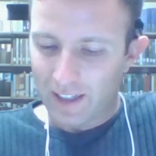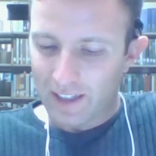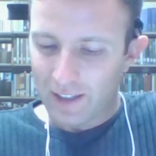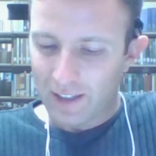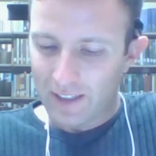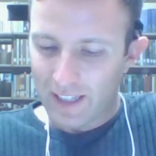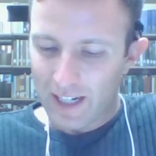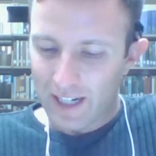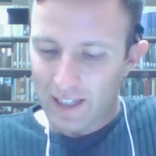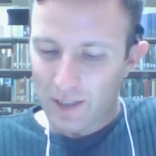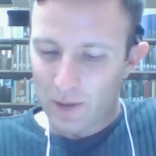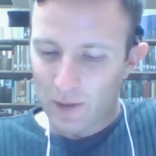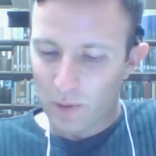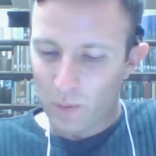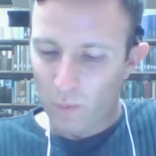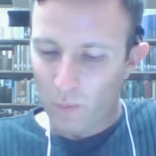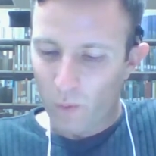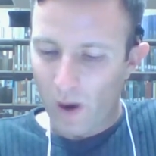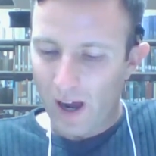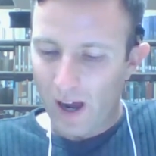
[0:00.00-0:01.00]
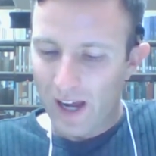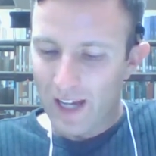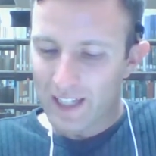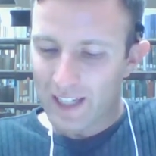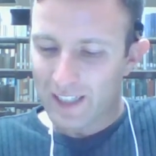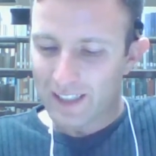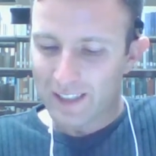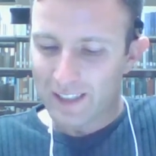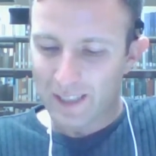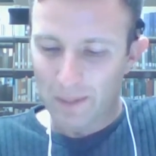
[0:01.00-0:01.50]
connect to Y
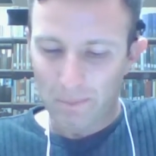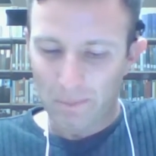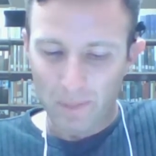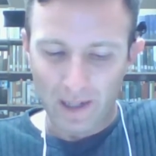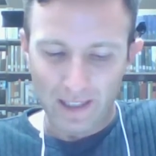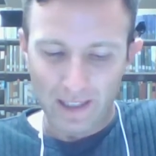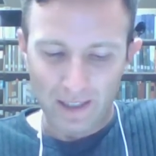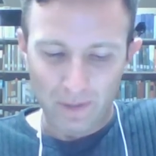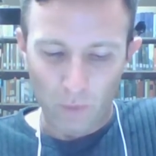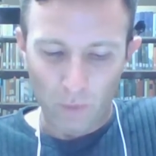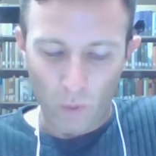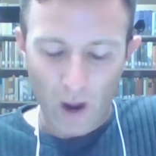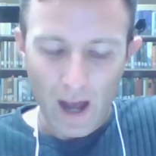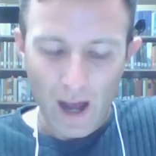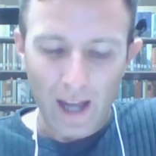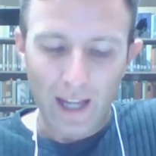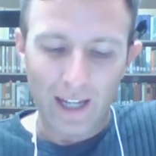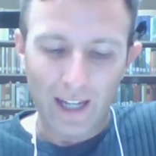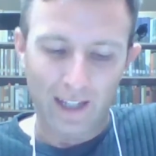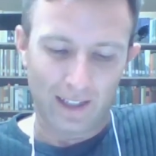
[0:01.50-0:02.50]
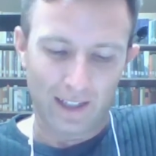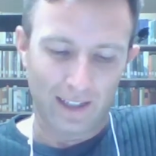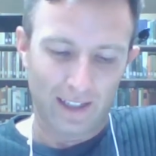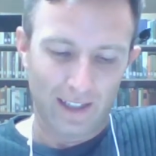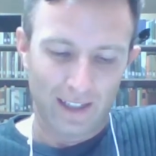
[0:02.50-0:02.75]
except by Y.